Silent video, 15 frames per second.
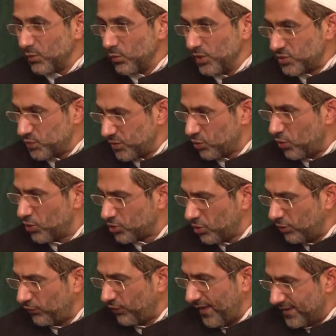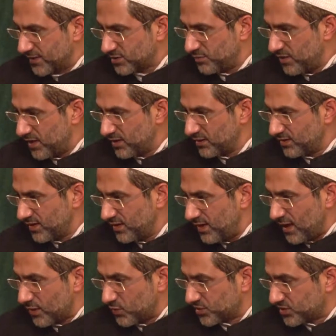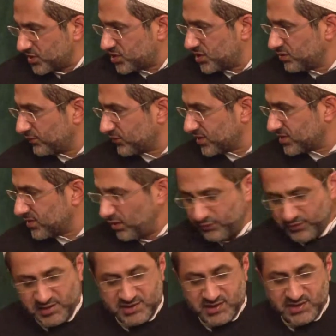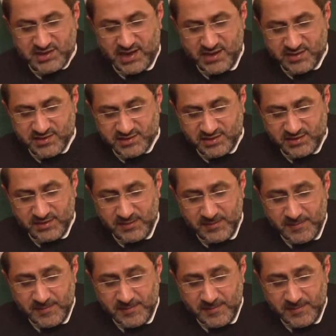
which we talked of as being the acquisition of the self in its entirety.